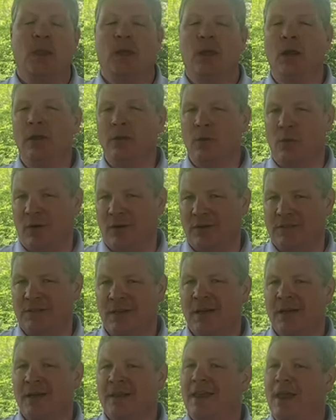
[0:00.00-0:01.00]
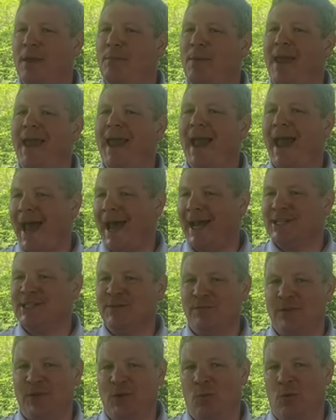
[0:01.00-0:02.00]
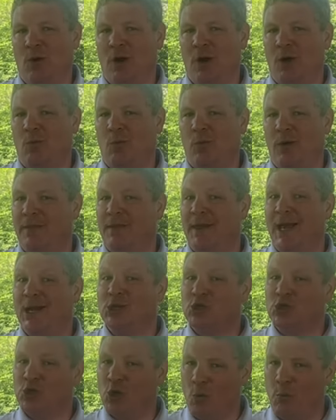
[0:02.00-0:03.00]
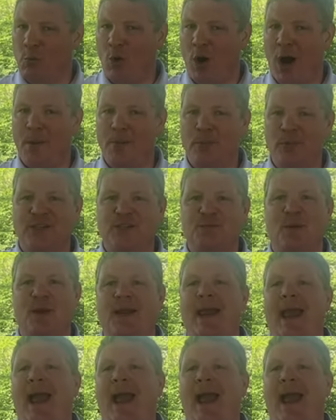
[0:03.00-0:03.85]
In other words, they may actively work with and show property, spending